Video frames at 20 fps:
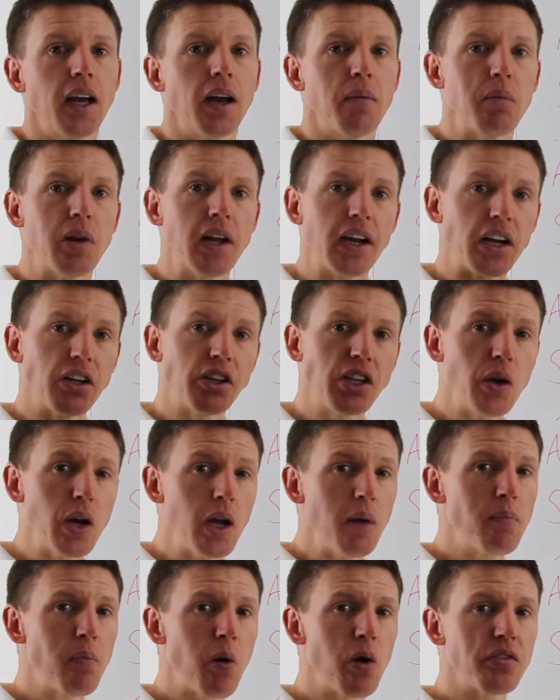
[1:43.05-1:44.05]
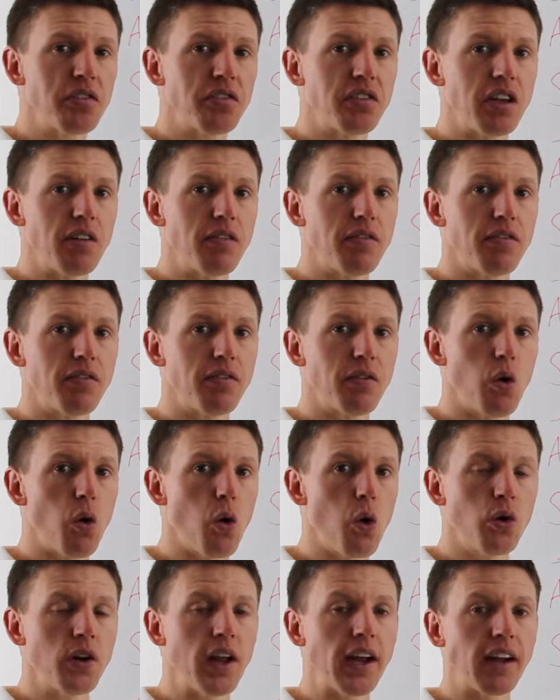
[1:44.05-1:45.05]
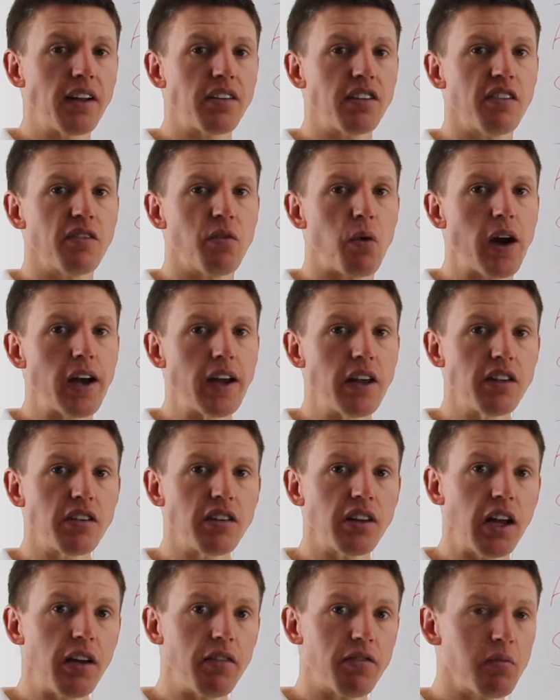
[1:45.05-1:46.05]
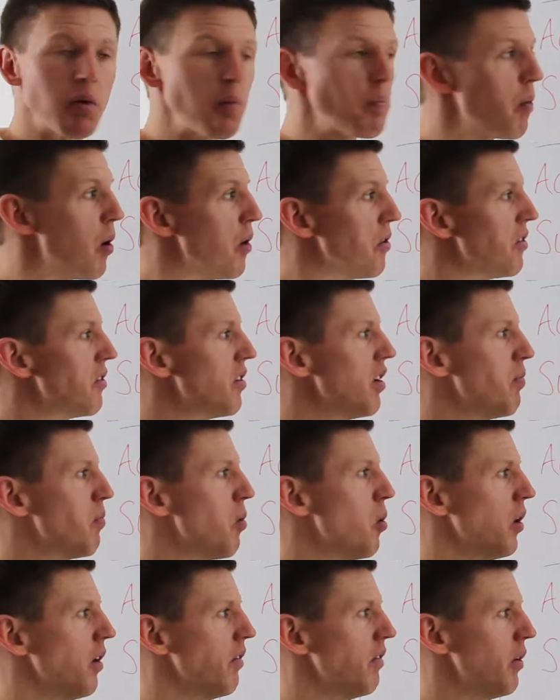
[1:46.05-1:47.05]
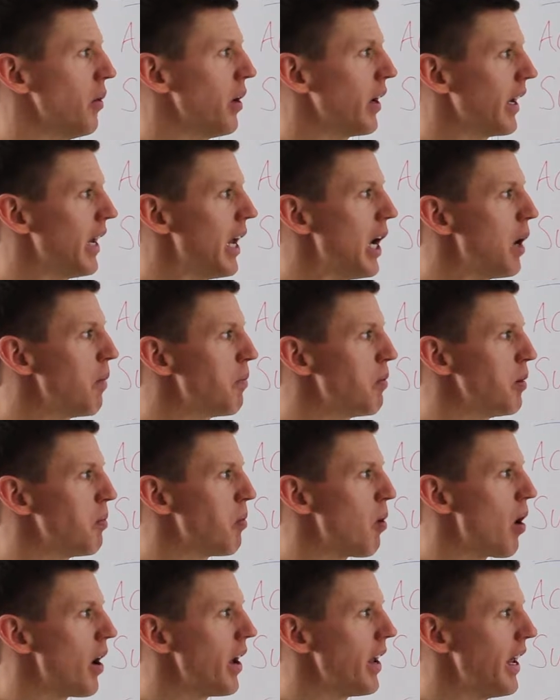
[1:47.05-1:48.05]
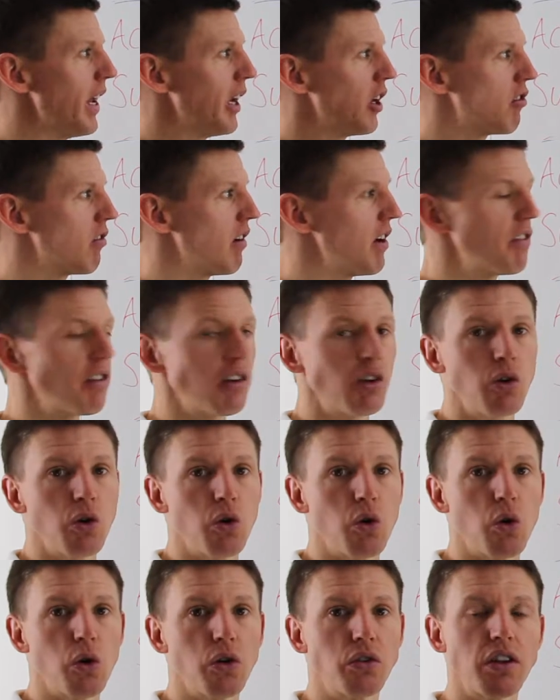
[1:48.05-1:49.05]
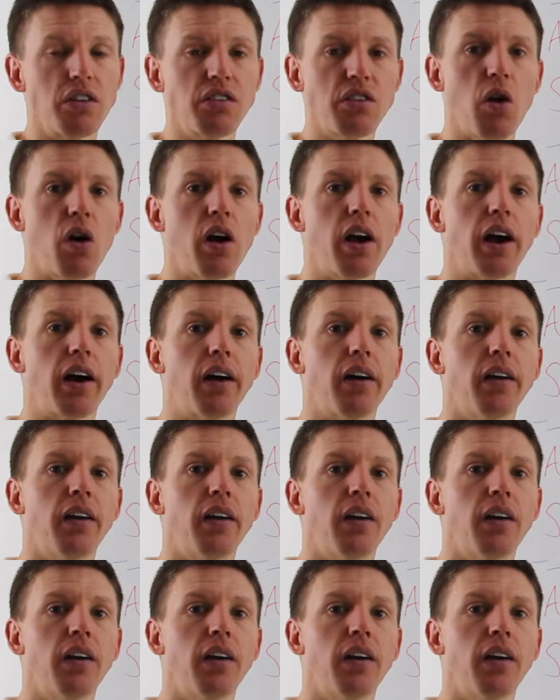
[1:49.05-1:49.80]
But it can do it in positive or negative ways. From a positive point of view, it can help you by increasing your desire,